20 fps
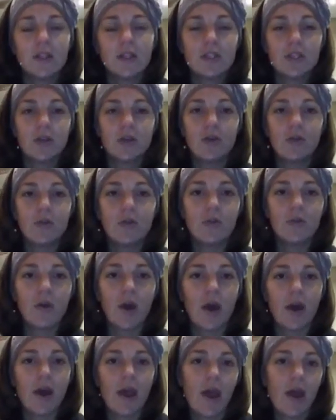to
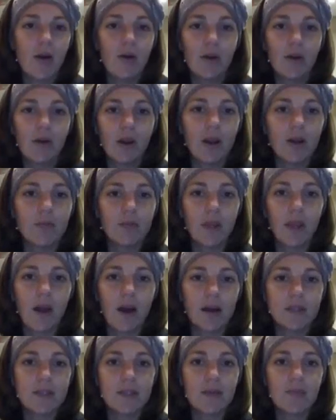how incredibly
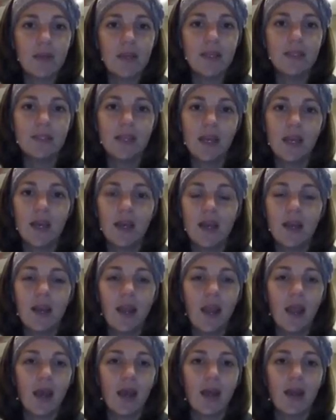awesome he did
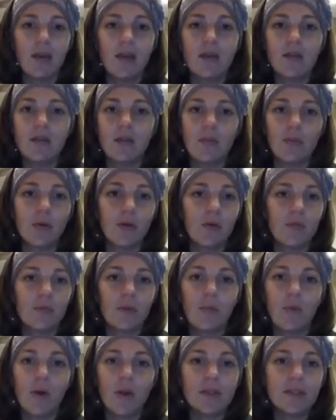and the
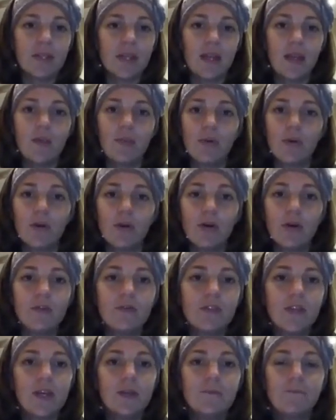points that he proved.